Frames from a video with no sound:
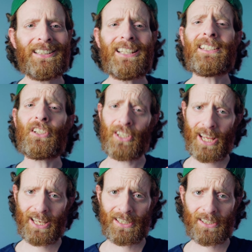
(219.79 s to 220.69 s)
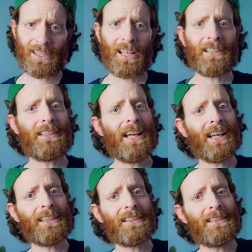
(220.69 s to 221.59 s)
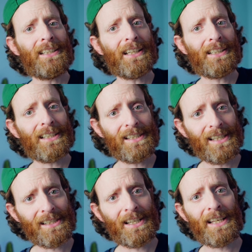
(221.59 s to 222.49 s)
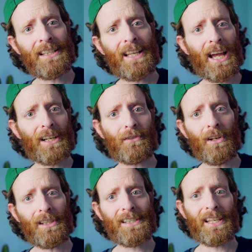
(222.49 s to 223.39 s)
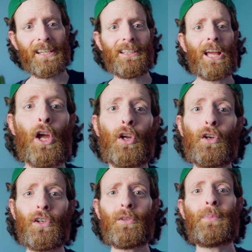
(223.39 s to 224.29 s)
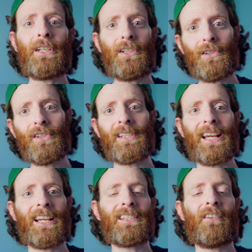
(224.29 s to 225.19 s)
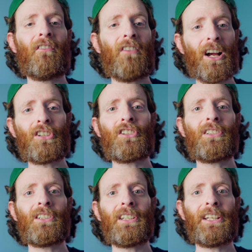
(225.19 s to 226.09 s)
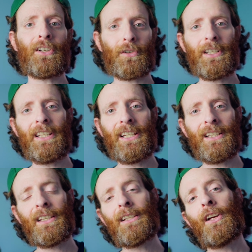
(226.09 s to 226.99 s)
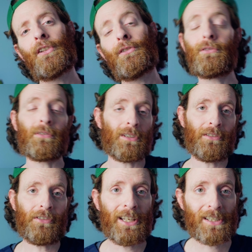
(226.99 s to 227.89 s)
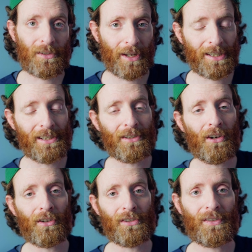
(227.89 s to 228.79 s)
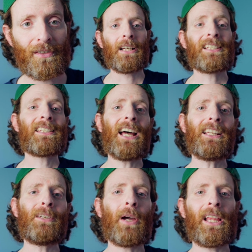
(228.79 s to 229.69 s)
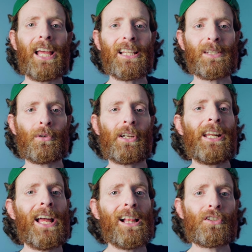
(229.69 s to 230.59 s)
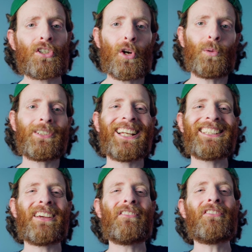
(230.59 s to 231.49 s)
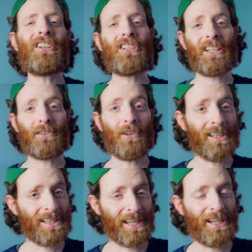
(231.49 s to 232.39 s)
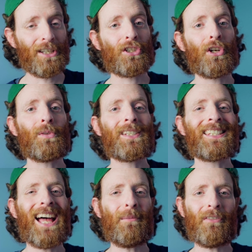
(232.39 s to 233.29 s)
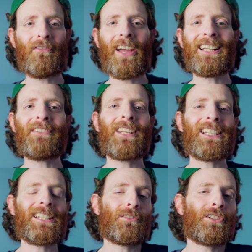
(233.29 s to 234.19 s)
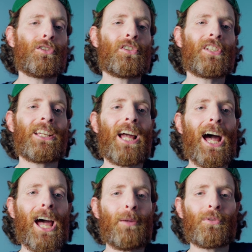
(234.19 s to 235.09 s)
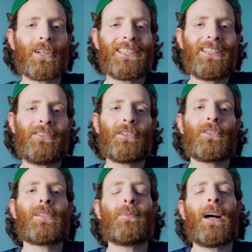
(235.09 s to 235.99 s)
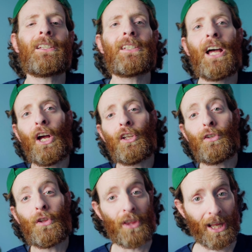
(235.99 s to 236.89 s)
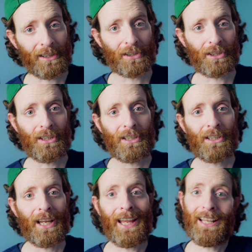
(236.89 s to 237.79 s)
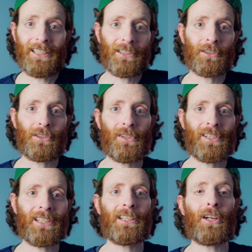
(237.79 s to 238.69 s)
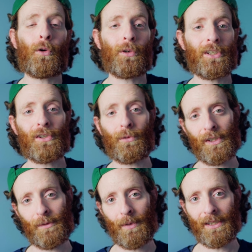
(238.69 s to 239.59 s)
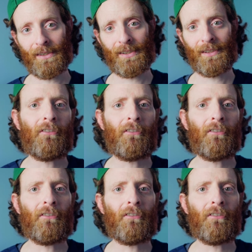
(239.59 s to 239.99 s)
This suggests that the caseinate hydrolysate could be used as a functional ingredient to alleviate stress in dogs. A study by Landsberg et al. Showed that a fish hydrolysate showed some effectiveness in reducing hyperactivity response to thunder and in reducing the cortisol response.